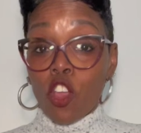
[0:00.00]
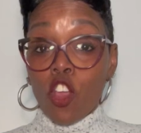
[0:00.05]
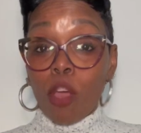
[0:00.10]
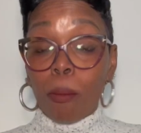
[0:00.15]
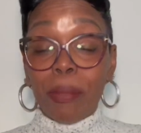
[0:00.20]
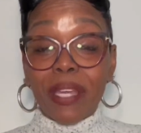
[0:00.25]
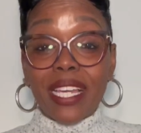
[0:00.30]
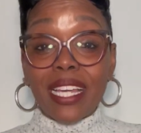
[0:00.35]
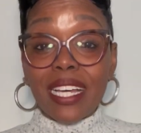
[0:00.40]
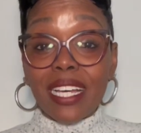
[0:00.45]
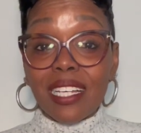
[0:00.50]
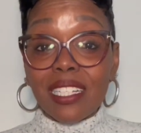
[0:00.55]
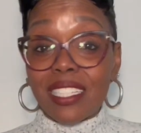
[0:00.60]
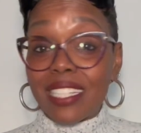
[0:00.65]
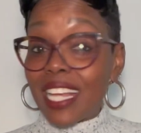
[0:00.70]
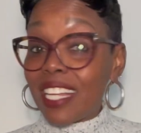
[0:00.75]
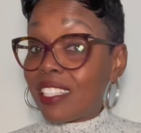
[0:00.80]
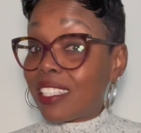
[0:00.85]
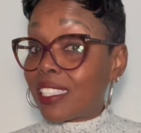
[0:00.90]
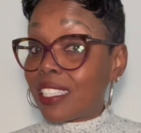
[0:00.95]
Because
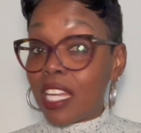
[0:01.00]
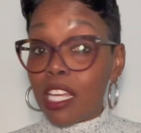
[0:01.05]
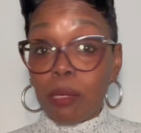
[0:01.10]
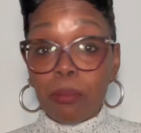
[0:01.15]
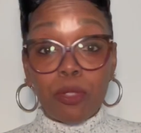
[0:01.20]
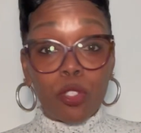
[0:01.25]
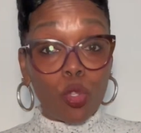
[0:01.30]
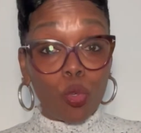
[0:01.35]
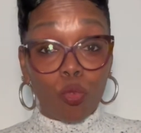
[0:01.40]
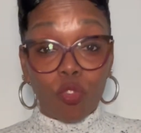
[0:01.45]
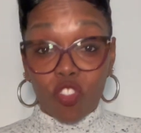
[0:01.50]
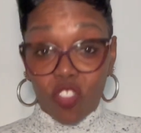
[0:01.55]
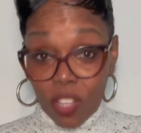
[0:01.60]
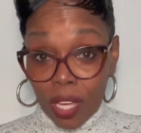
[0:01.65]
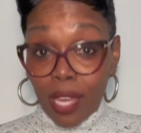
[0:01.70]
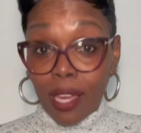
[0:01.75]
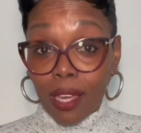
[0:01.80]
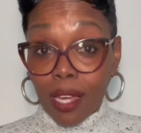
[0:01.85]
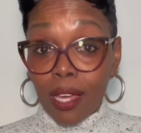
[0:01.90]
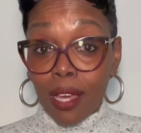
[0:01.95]
they seem to
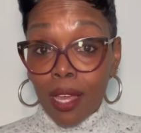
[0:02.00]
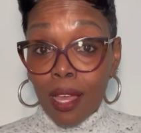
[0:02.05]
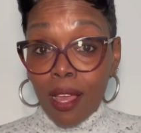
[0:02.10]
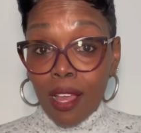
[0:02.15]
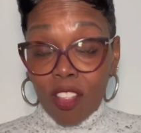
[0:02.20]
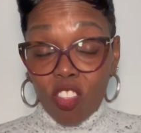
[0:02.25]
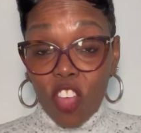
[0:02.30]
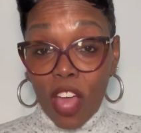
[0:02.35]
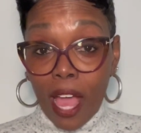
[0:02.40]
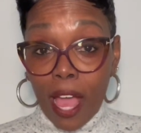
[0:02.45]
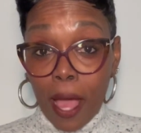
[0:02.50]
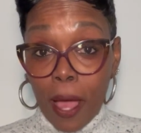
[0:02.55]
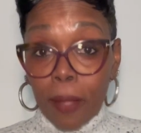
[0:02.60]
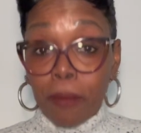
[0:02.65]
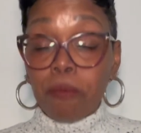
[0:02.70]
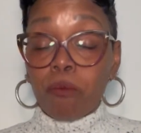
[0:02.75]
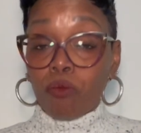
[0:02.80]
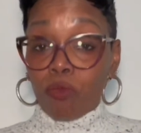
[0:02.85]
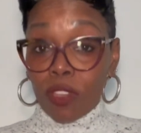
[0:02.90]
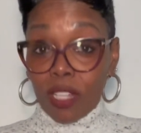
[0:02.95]
think that
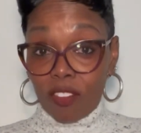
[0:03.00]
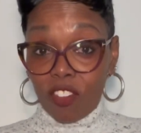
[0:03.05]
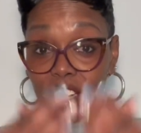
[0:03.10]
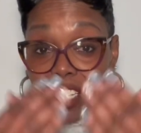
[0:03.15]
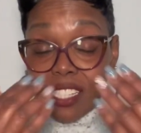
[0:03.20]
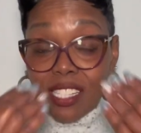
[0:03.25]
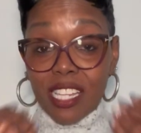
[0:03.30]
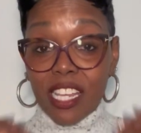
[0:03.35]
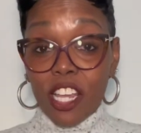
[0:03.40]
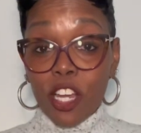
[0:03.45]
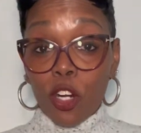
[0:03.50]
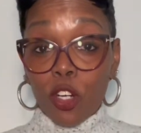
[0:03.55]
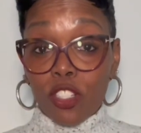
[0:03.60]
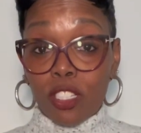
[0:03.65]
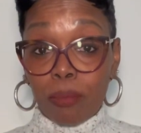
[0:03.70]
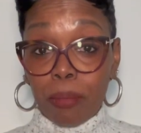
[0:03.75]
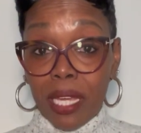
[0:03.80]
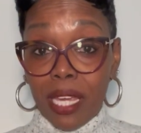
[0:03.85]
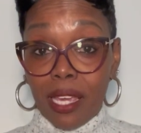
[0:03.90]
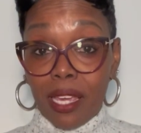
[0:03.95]
the tears
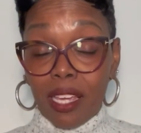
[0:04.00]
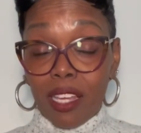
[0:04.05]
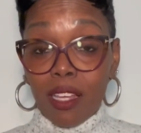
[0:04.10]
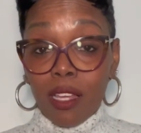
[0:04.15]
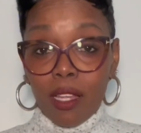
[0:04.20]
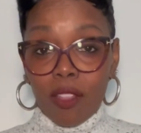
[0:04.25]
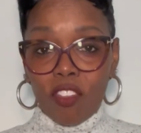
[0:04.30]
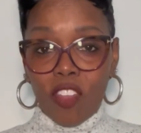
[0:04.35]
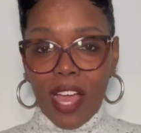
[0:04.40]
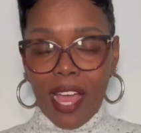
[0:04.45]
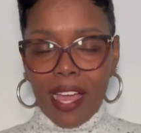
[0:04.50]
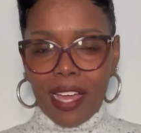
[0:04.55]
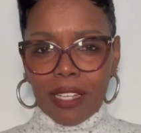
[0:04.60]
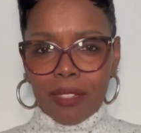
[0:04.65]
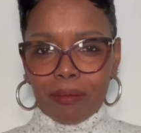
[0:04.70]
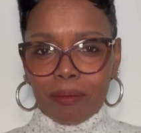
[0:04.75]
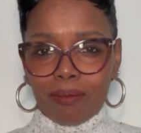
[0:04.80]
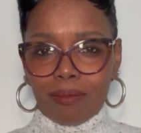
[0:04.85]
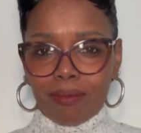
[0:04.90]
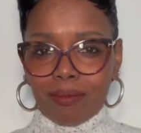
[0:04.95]
mean that
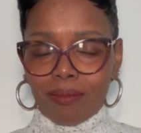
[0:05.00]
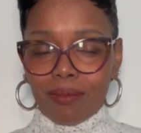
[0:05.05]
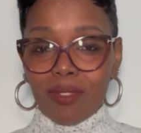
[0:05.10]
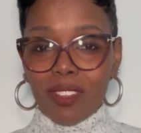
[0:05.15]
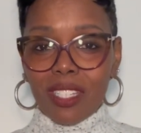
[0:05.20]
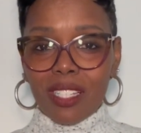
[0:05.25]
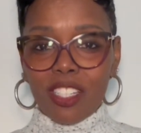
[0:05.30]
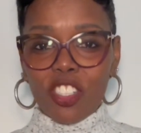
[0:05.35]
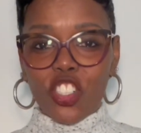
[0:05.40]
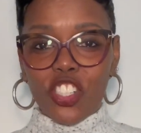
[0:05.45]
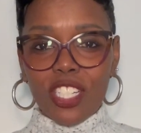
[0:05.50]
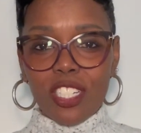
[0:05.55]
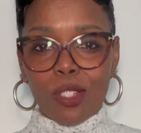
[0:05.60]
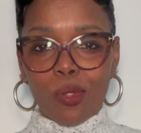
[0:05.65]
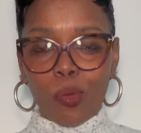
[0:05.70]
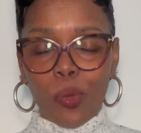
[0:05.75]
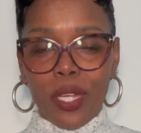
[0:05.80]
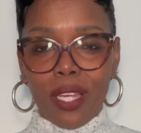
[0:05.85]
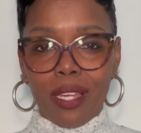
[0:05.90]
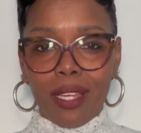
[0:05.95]
she's
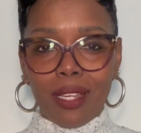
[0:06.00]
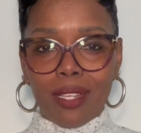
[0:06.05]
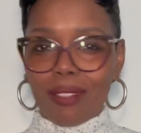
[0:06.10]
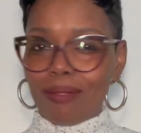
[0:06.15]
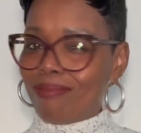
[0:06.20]
weak.